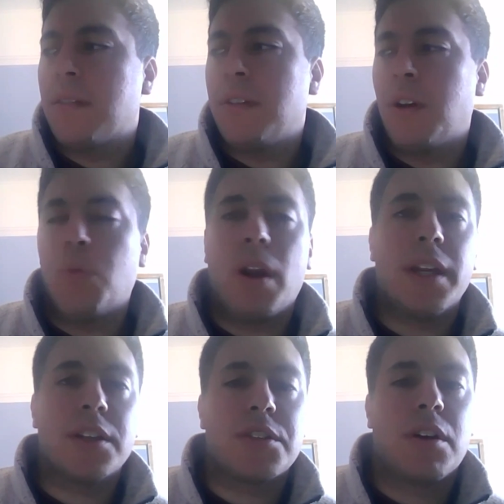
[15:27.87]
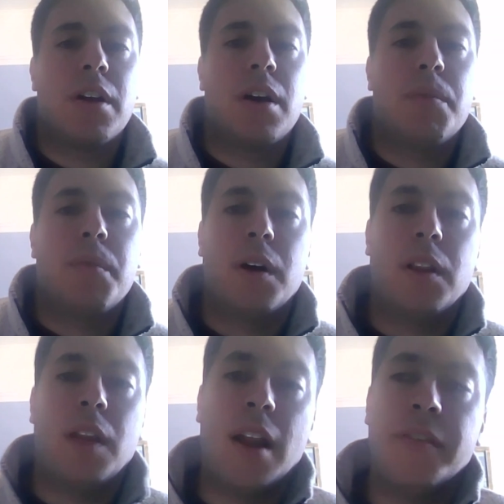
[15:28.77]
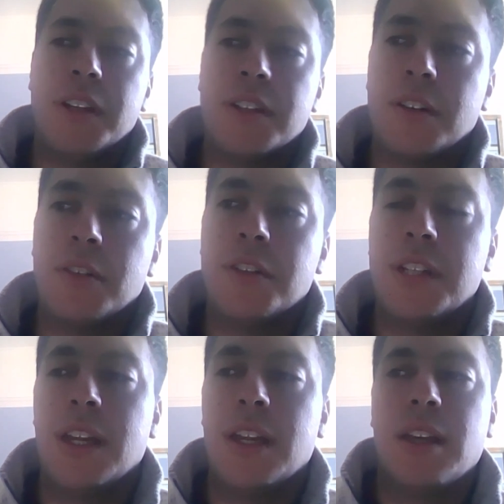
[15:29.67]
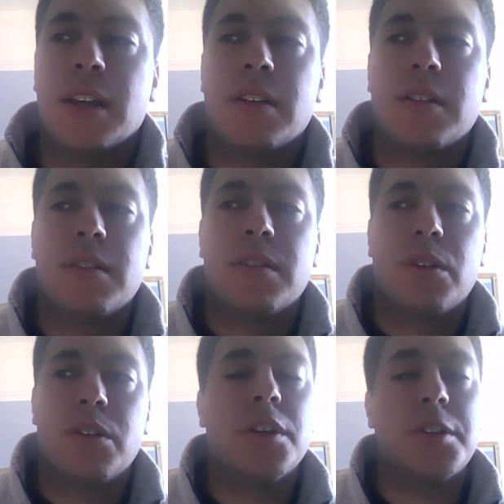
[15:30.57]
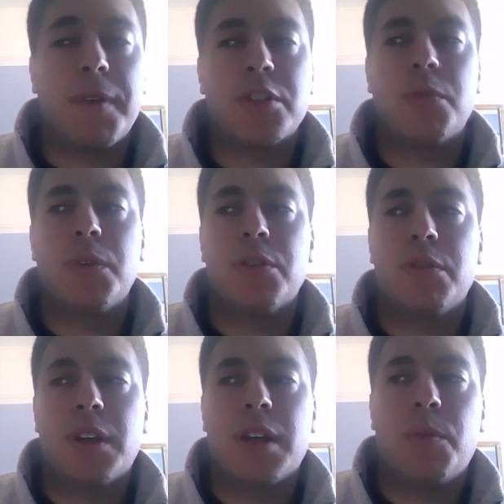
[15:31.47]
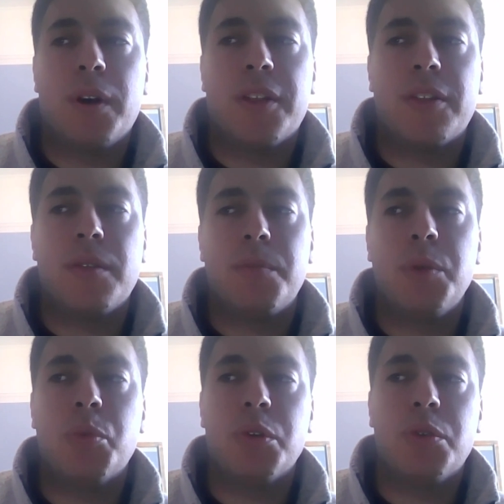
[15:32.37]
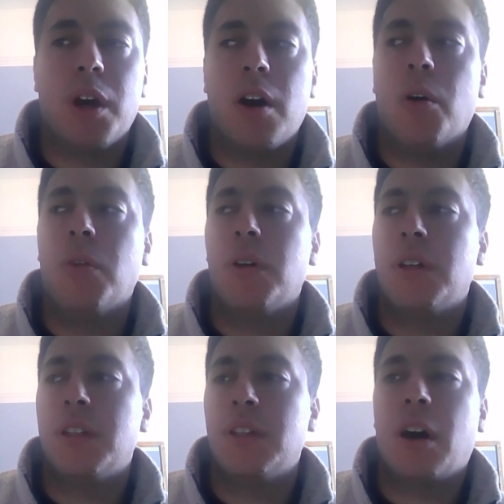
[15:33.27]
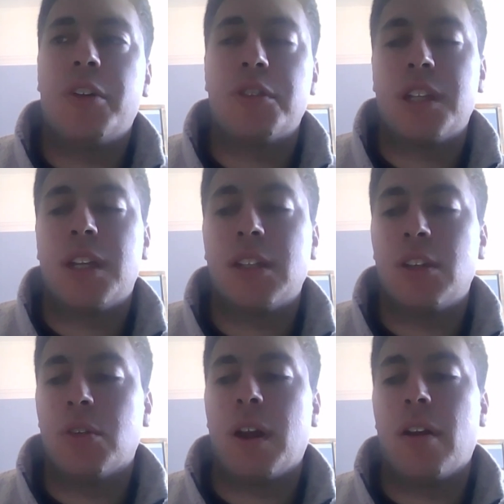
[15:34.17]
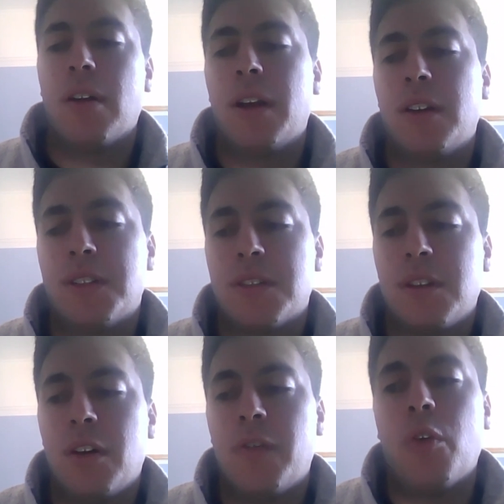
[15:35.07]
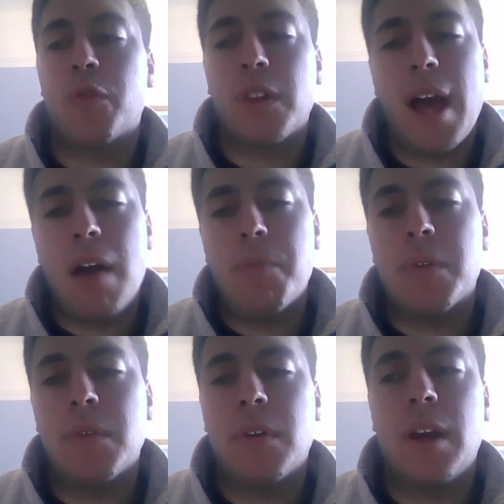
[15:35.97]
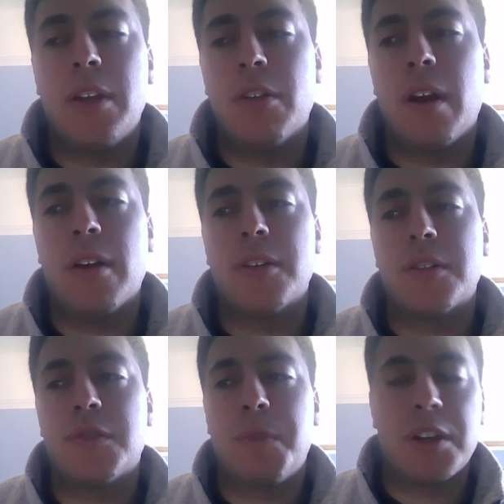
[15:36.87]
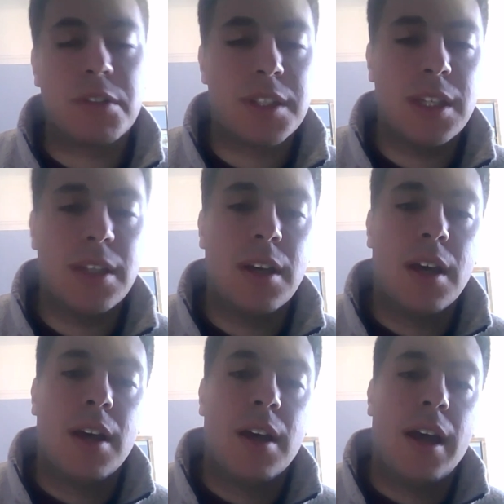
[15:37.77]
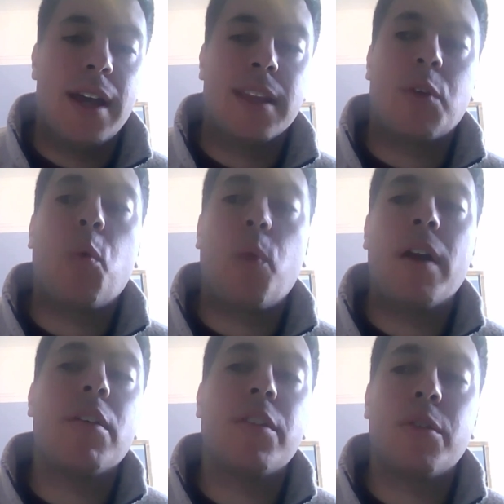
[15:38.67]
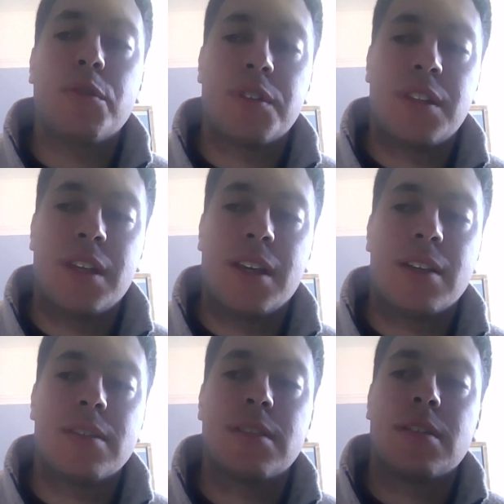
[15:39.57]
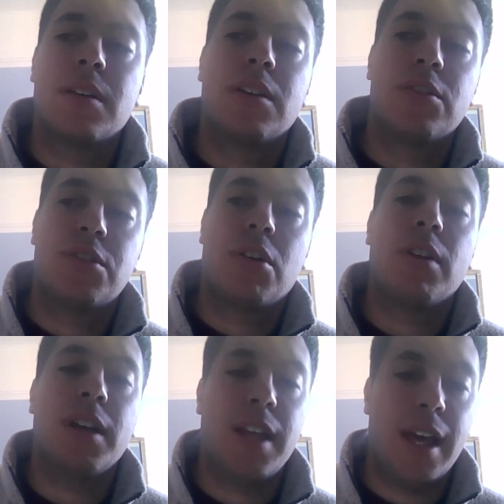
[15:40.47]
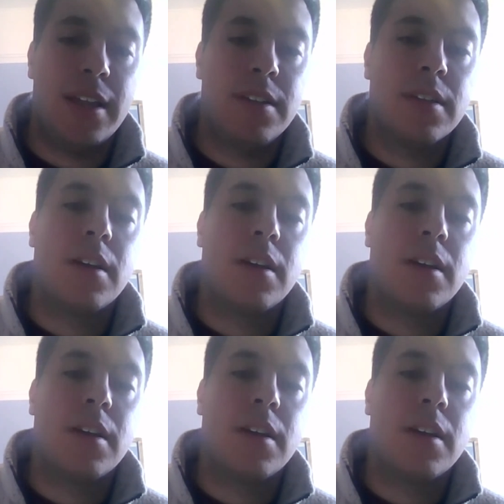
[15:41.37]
running a startup, a lot of it is understanding, especially when you're doing it with people understanding your areas of overlap and your areas of specialty and like where those things start and end.